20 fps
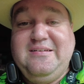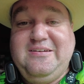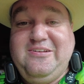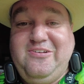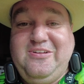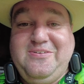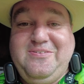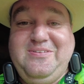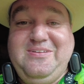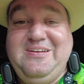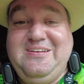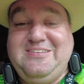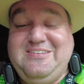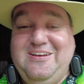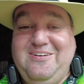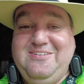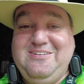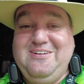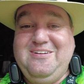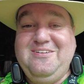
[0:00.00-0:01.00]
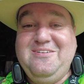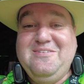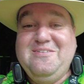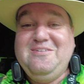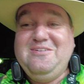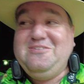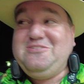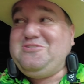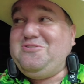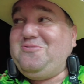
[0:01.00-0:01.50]
Can only really sell to
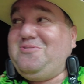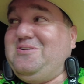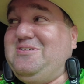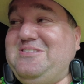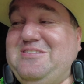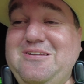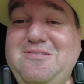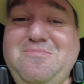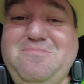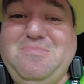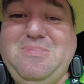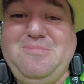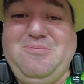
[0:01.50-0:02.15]
tourists and